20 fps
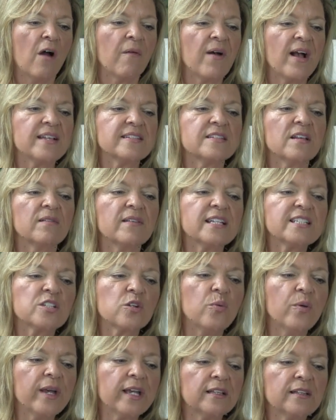All right, so
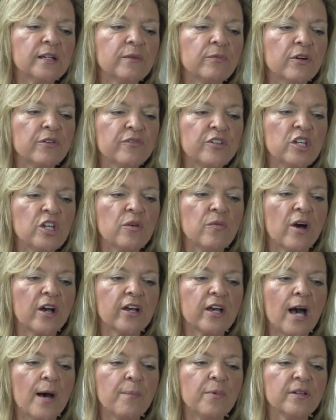let's quickly
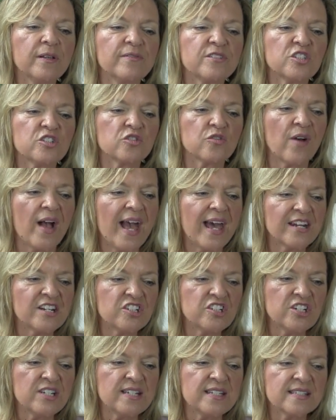review a couple of
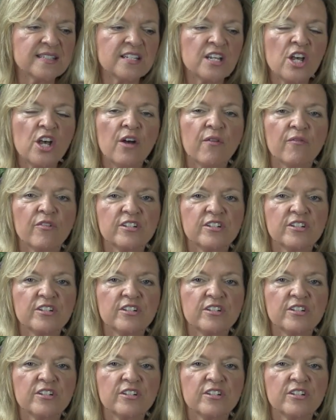strategies